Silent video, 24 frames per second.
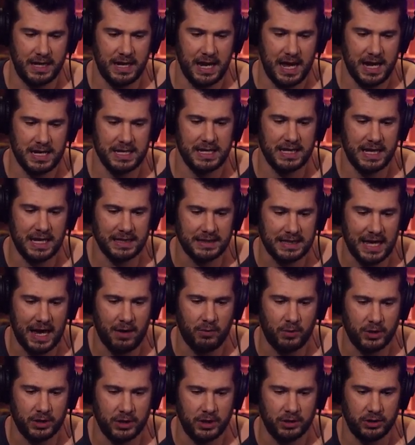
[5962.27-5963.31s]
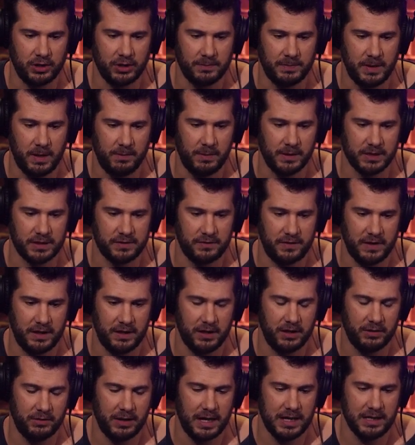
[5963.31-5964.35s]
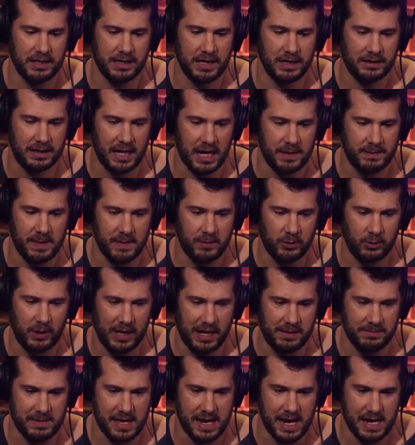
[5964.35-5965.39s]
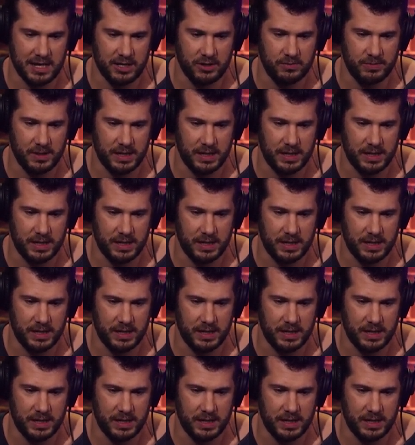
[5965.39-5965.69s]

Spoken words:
And you get that when you're in the public sphere, right? You get a lot of people who aim that at you.